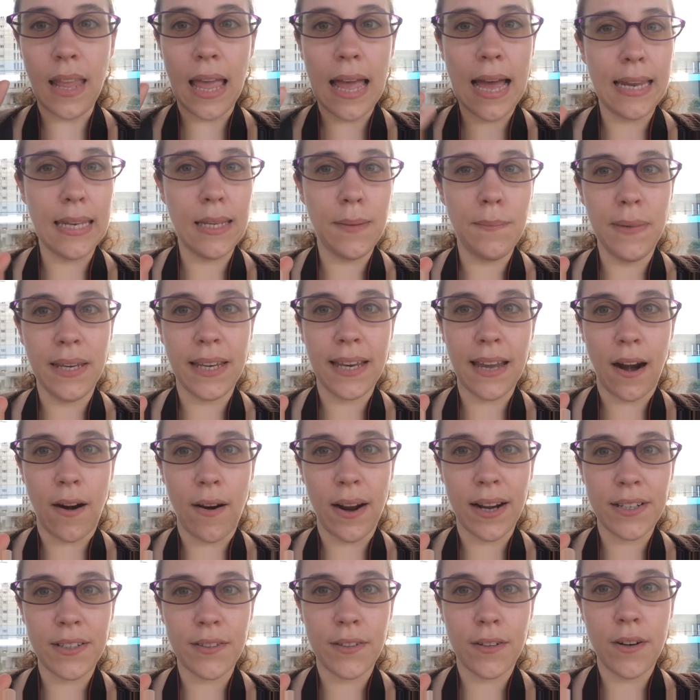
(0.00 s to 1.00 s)
anime
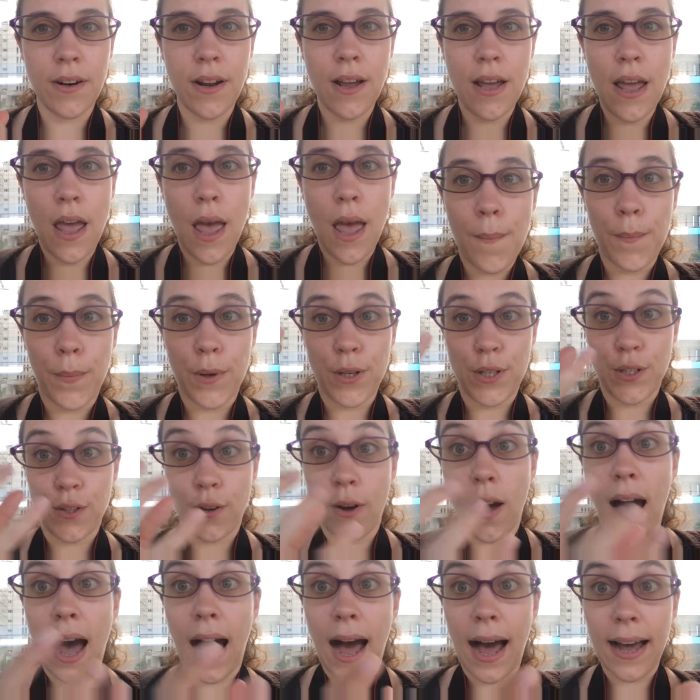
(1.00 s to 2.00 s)
character, but
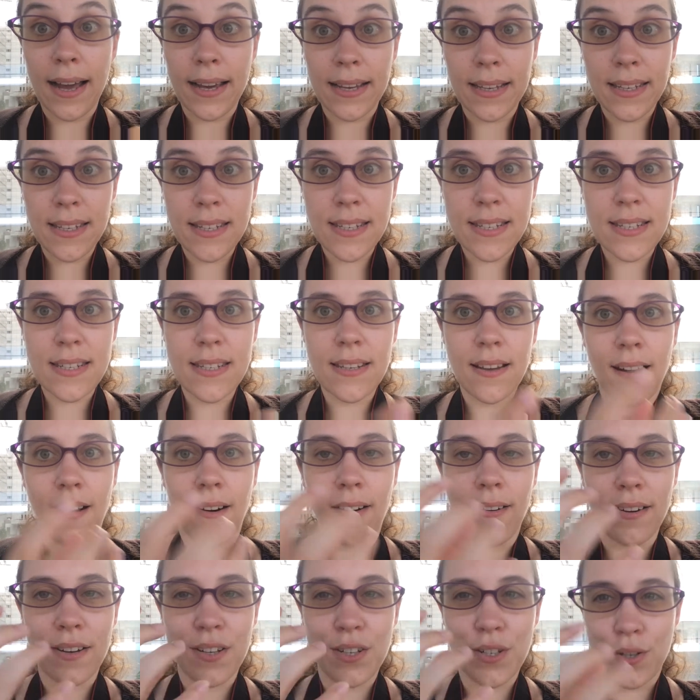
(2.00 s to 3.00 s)
the eyes
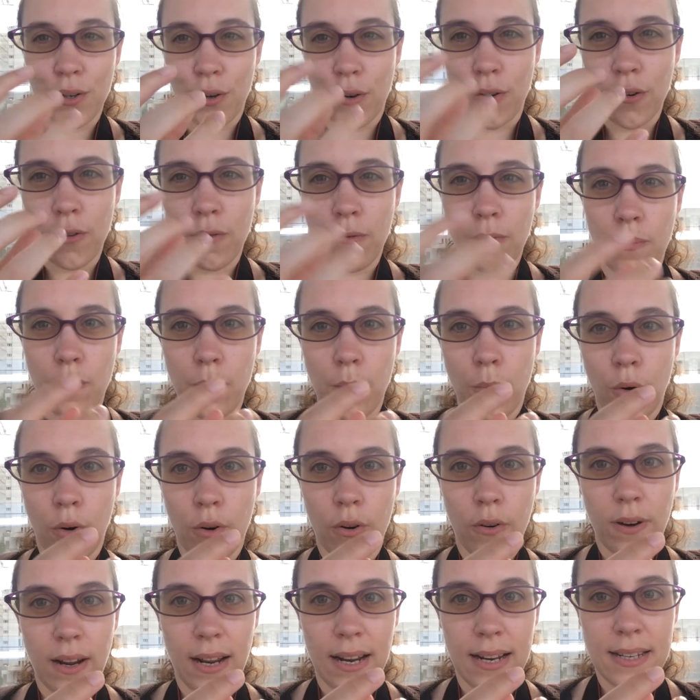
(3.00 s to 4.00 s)
are sort of
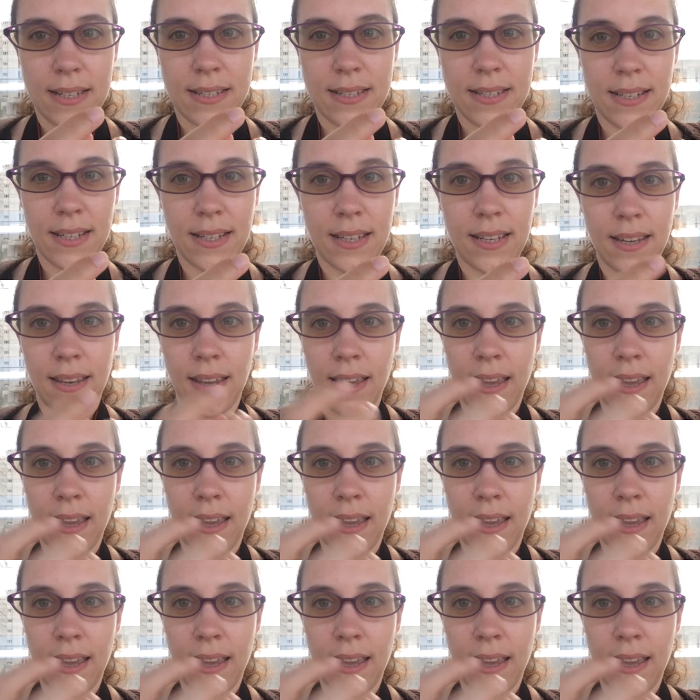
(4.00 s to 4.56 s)
more realistic.